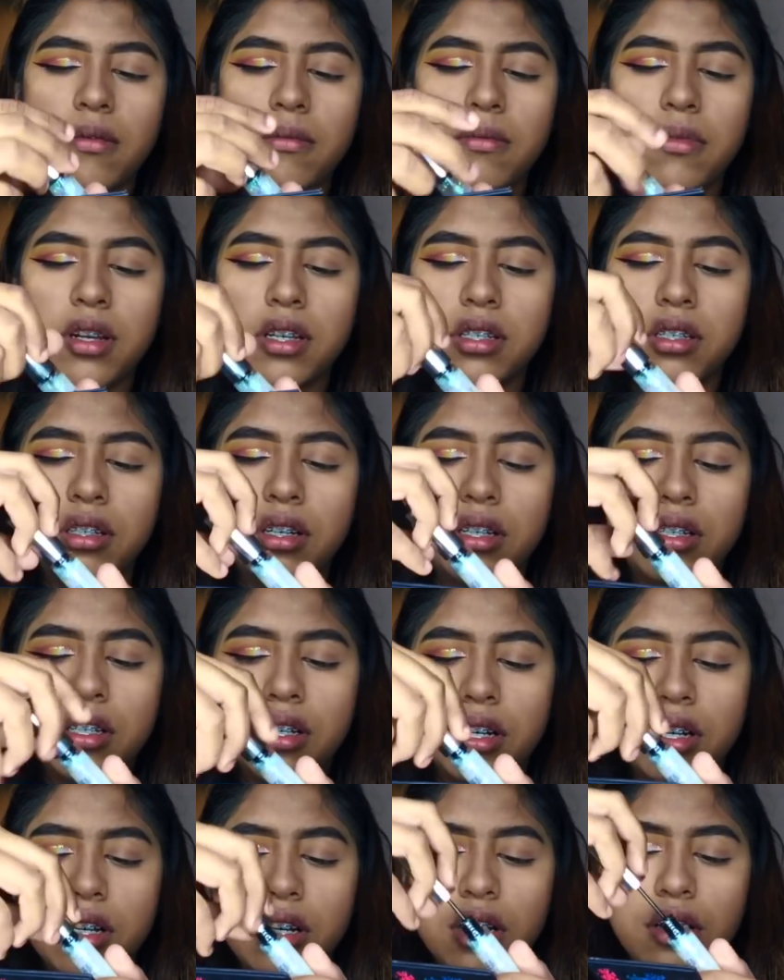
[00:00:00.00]
But it's not
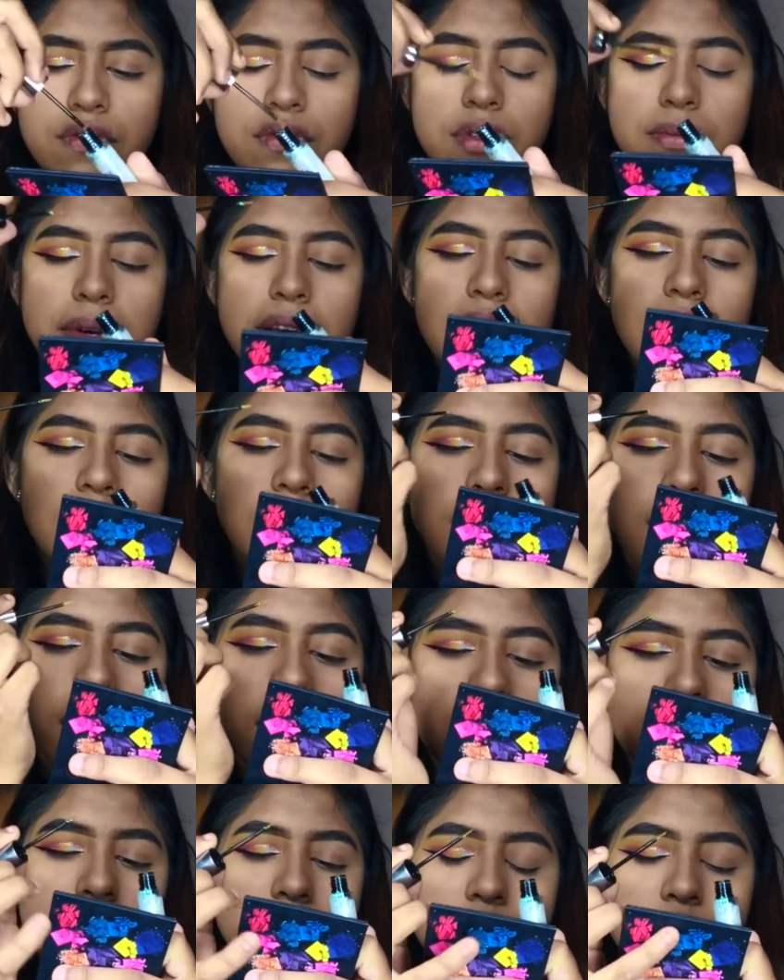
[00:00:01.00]
dark enough to my
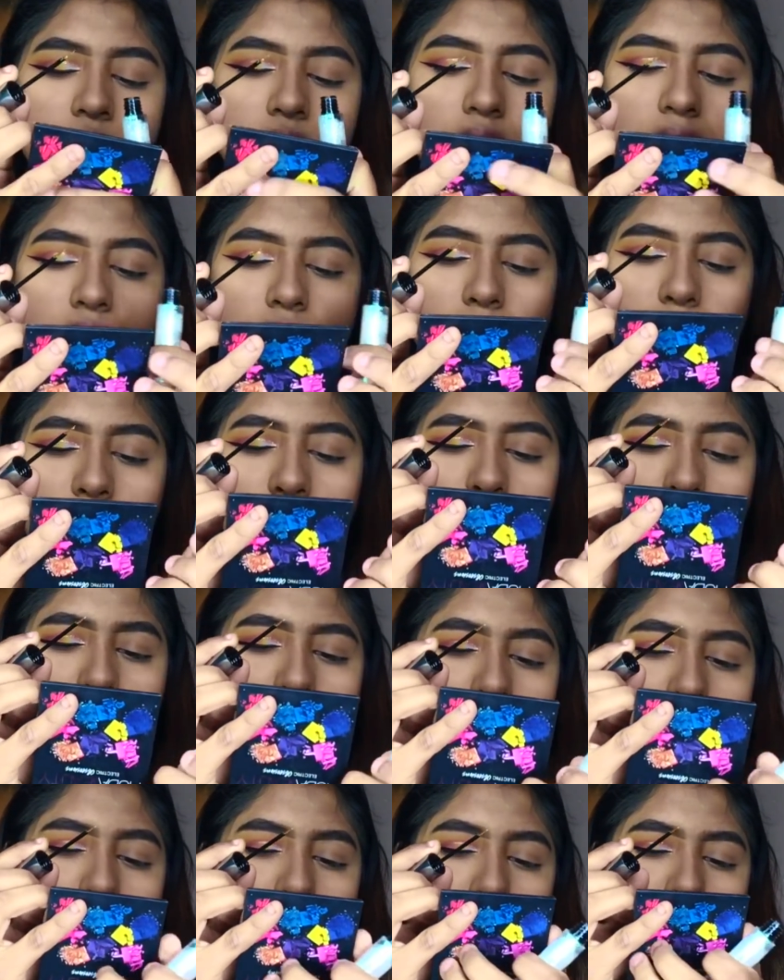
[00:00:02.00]
liking, so I'm
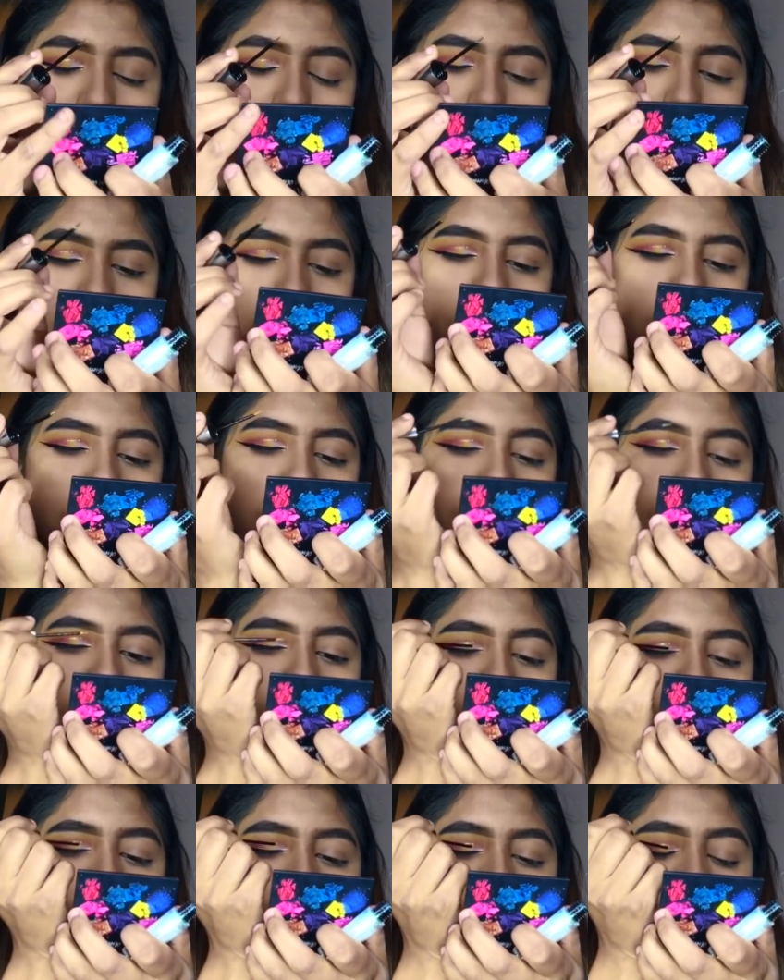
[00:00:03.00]
going to try and
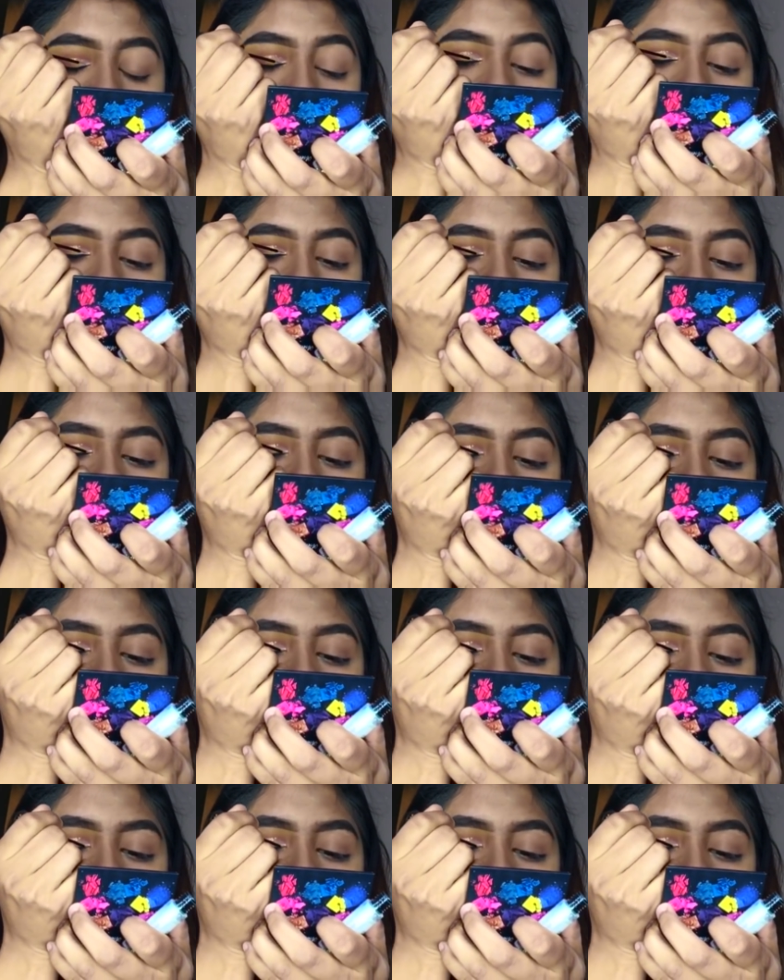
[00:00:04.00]
make it darker.